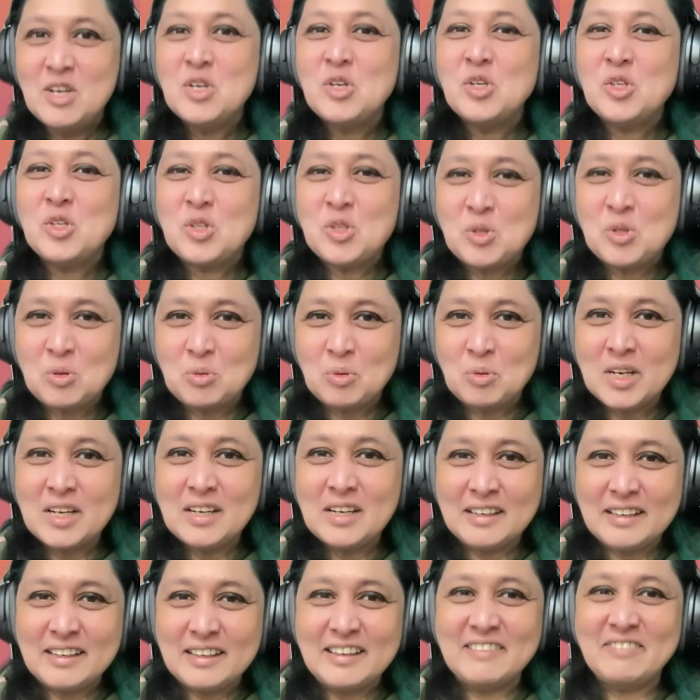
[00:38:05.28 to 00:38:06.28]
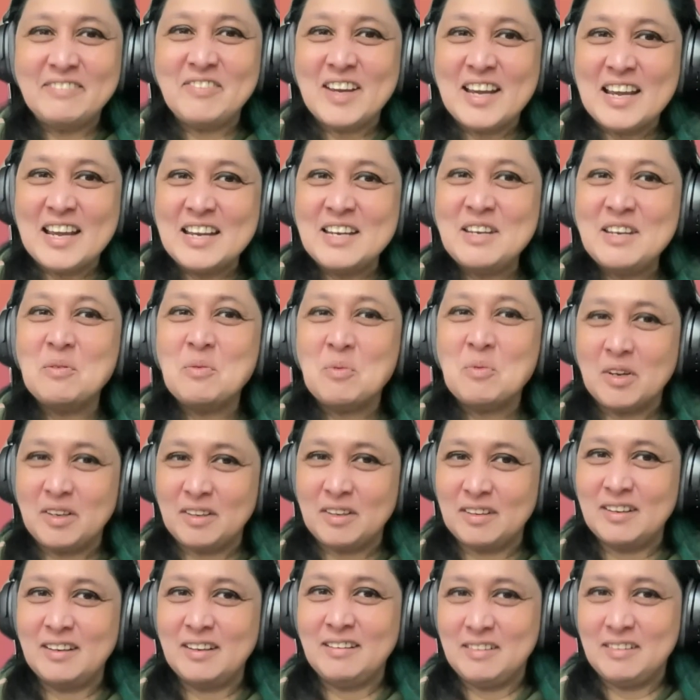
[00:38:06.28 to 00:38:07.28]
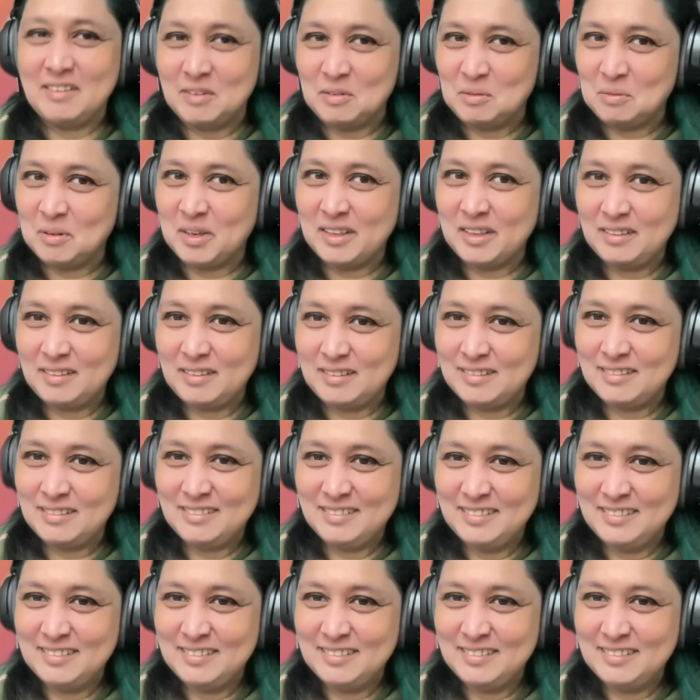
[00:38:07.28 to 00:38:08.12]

Surely, if anyone can do it.